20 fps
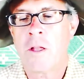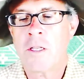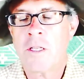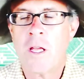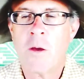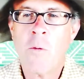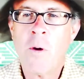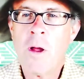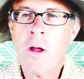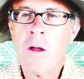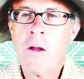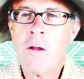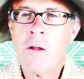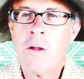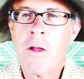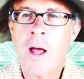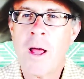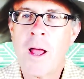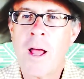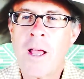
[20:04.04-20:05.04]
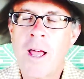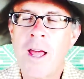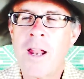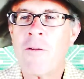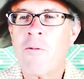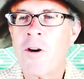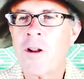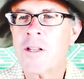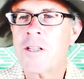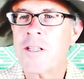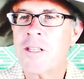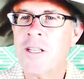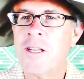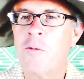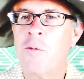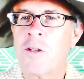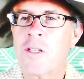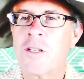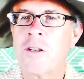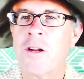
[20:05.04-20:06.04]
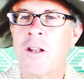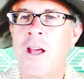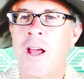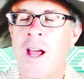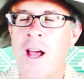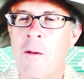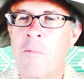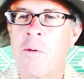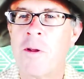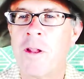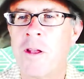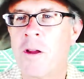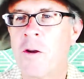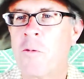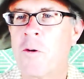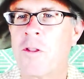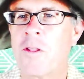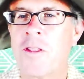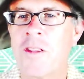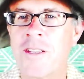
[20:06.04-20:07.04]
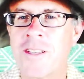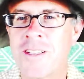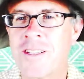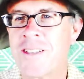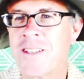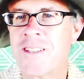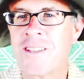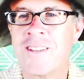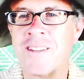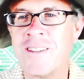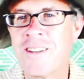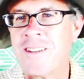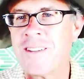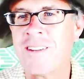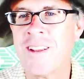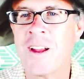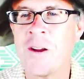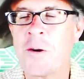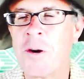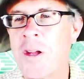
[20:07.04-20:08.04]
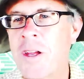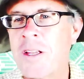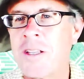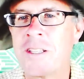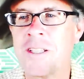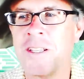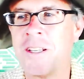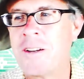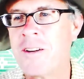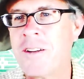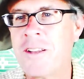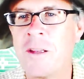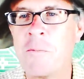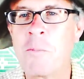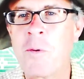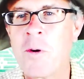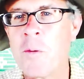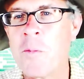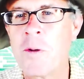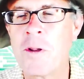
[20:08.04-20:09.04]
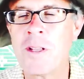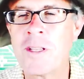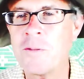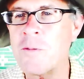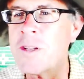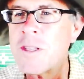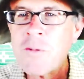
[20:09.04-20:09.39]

They say, well, I, I kind of want to see what's going to happen here with this arrogance here and impermanence.